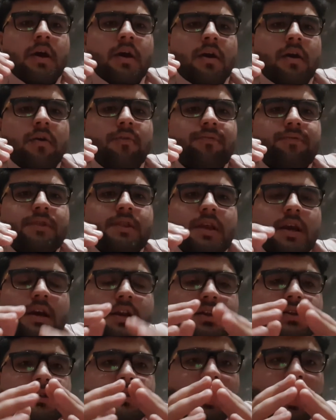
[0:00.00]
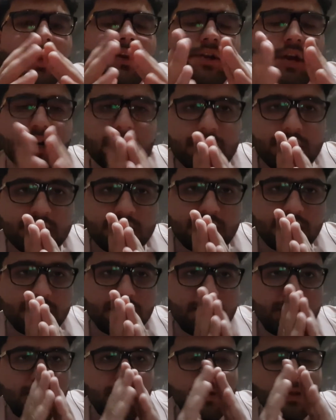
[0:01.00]
If there is anarchy
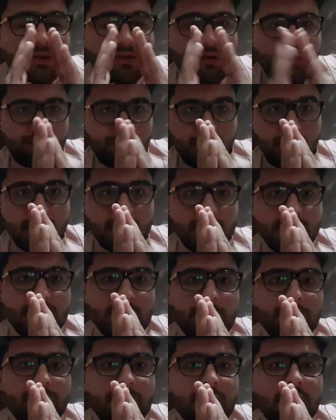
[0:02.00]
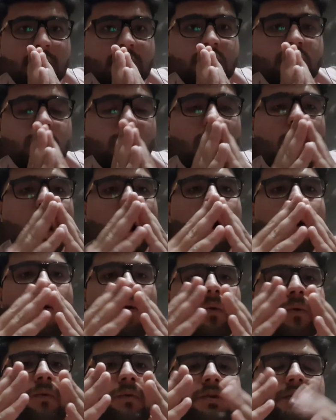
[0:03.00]
system in the realism, so
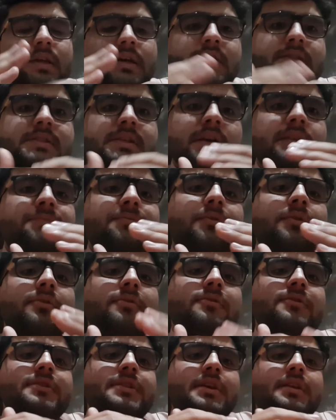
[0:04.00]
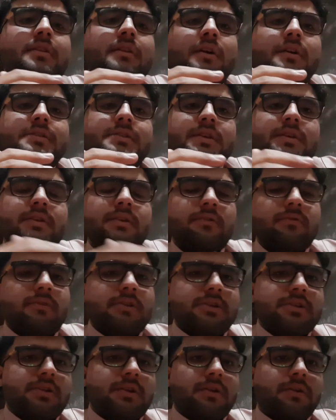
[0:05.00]
how the state follow the laws and
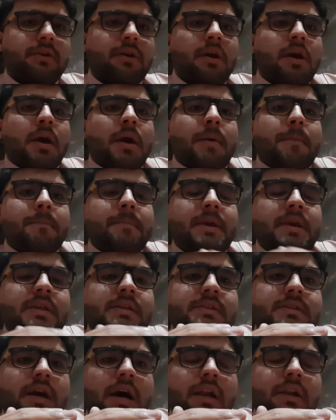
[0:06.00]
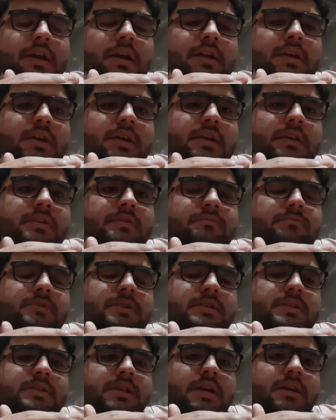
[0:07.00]
regulation? Means anarchy
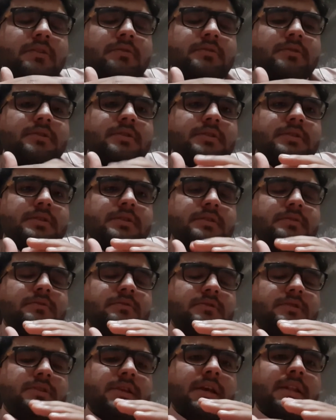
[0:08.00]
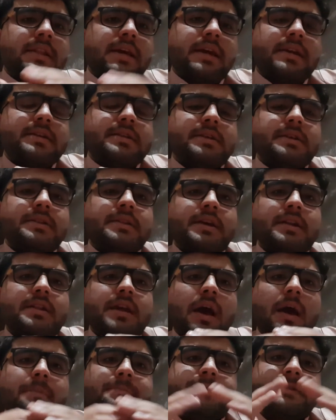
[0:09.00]
means to say that
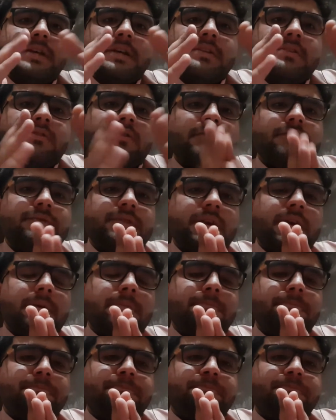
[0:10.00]
the absence of the